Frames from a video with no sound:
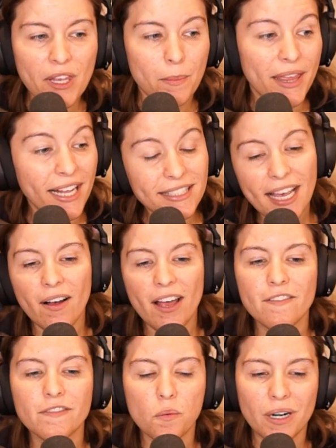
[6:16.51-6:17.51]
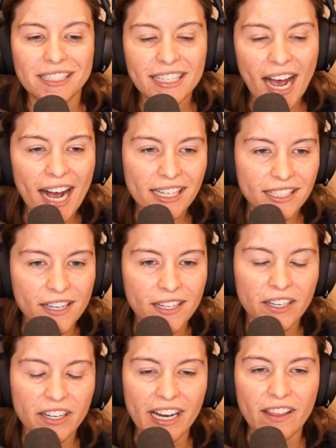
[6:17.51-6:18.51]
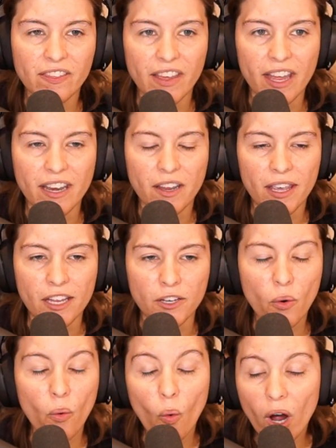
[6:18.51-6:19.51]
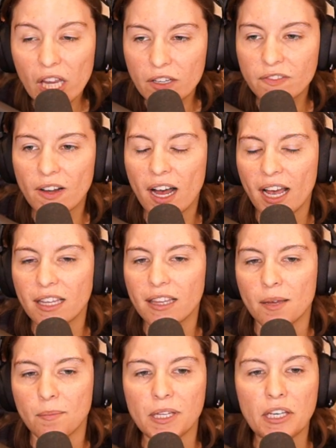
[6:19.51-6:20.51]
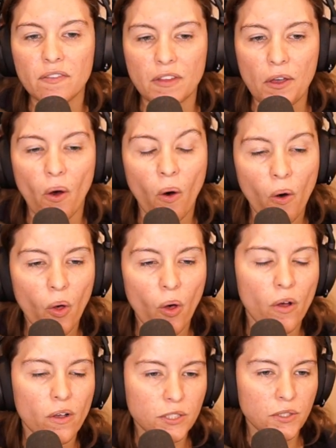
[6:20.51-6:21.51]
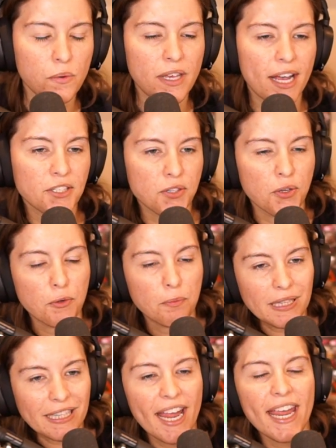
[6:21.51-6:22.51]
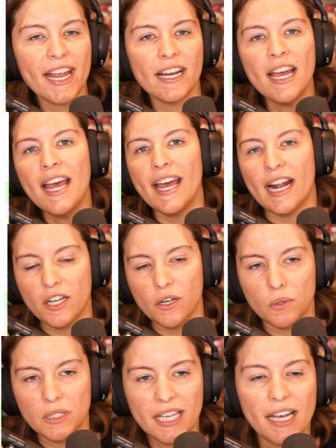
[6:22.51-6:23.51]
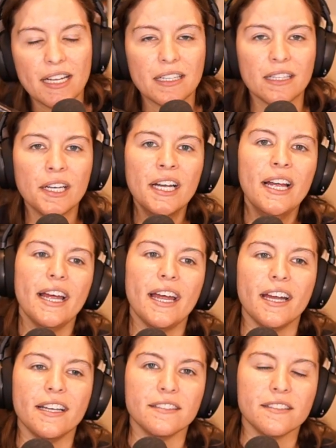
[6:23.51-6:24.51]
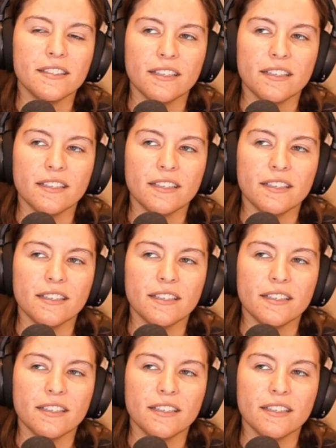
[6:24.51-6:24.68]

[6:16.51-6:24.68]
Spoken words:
But that's how everyone got here, and then in qualifying, I believe they all also get their plane and hotel and